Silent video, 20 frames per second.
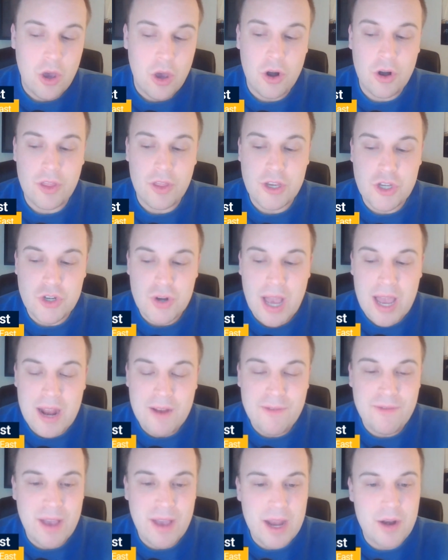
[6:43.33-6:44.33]
Or do they try
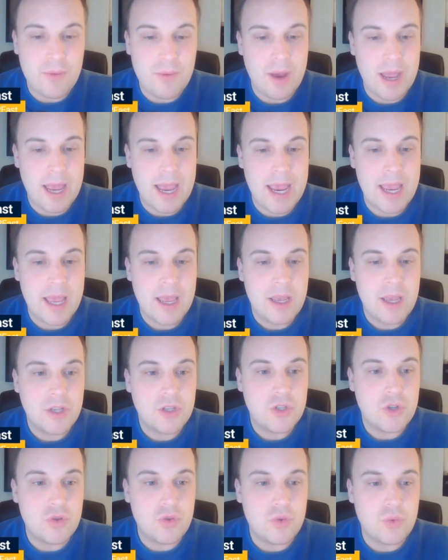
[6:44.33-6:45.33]
to find a way
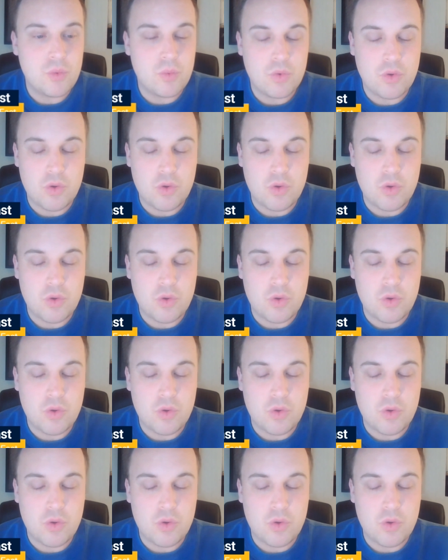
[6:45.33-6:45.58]
to